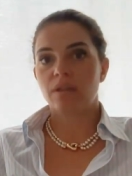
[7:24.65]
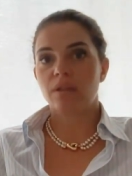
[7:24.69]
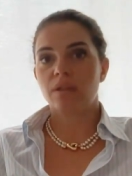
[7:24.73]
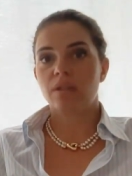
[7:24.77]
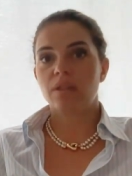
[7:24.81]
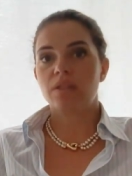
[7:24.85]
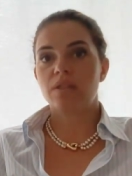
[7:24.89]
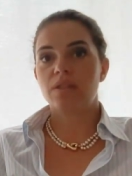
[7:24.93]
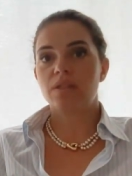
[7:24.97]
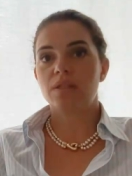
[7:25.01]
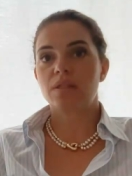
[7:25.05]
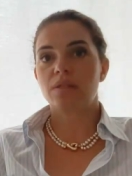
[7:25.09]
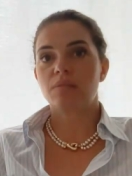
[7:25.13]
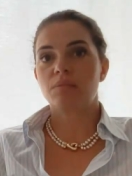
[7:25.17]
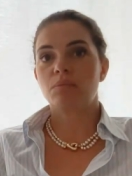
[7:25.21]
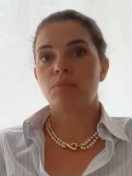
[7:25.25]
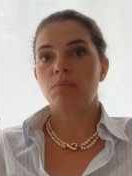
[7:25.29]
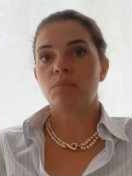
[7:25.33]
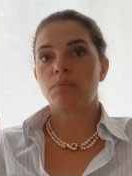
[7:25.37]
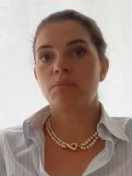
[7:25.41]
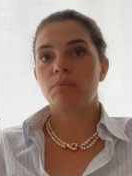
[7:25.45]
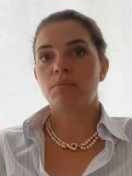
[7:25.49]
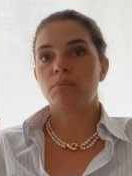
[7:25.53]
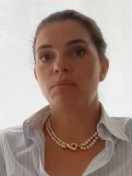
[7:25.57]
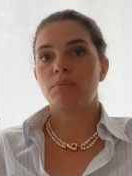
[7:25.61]
is
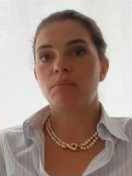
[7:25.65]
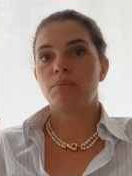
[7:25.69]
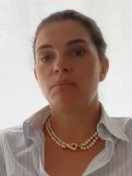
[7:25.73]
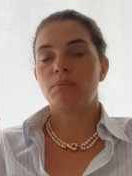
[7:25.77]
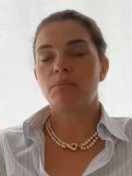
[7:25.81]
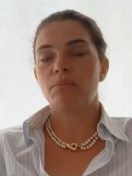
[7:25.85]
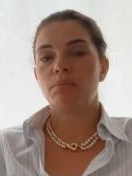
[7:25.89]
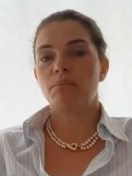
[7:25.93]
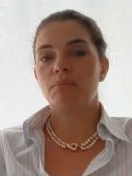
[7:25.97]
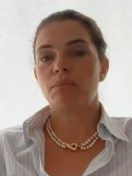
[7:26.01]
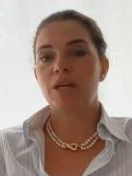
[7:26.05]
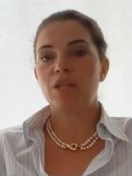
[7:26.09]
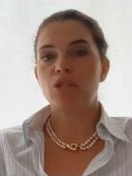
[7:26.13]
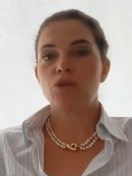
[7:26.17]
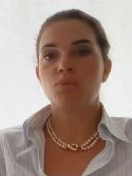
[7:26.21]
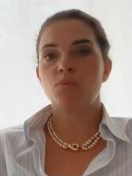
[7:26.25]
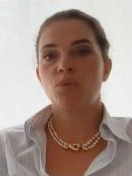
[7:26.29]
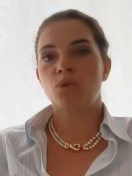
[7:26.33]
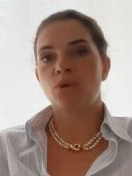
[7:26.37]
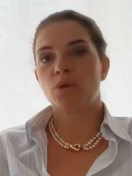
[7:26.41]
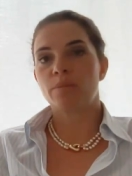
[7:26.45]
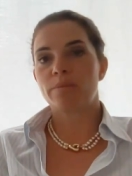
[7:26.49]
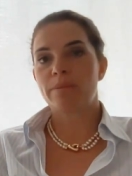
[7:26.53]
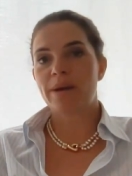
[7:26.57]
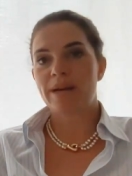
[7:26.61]
much
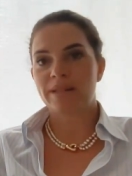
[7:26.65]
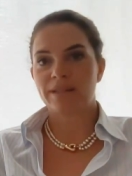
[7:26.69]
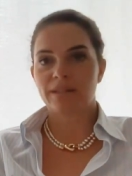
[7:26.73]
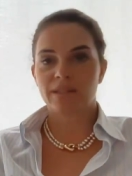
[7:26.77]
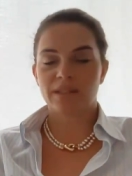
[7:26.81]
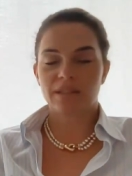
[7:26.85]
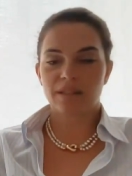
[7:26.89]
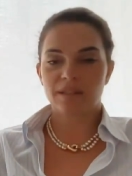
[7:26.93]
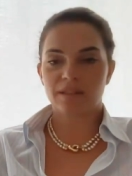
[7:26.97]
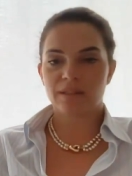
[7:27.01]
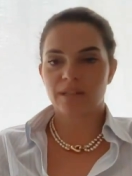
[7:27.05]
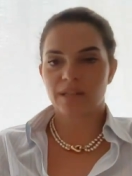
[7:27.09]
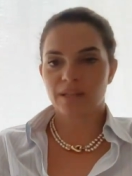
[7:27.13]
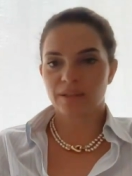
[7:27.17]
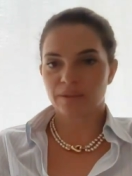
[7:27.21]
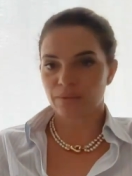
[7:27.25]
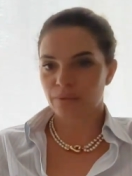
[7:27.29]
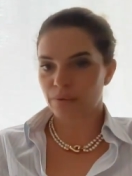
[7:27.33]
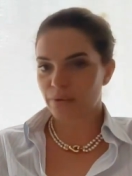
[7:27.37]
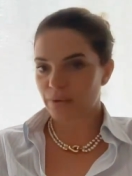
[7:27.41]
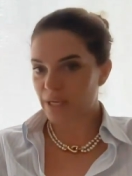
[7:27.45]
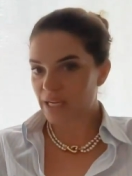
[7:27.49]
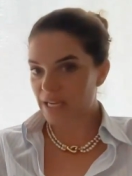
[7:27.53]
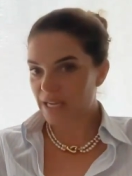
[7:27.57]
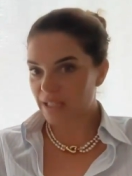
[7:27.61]
more mental
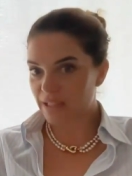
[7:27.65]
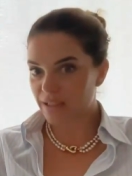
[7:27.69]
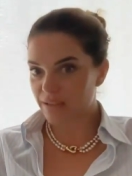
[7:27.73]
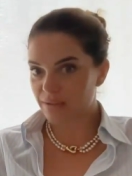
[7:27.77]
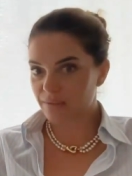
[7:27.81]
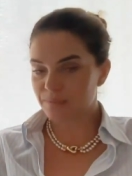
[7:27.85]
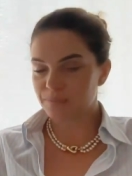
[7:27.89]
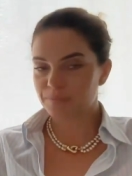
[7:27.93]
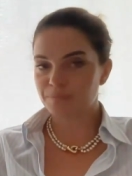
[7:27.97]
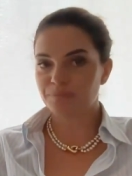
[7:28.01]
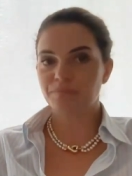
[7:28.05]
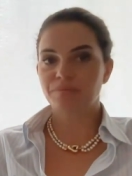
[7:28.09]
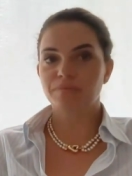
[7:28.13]
than real.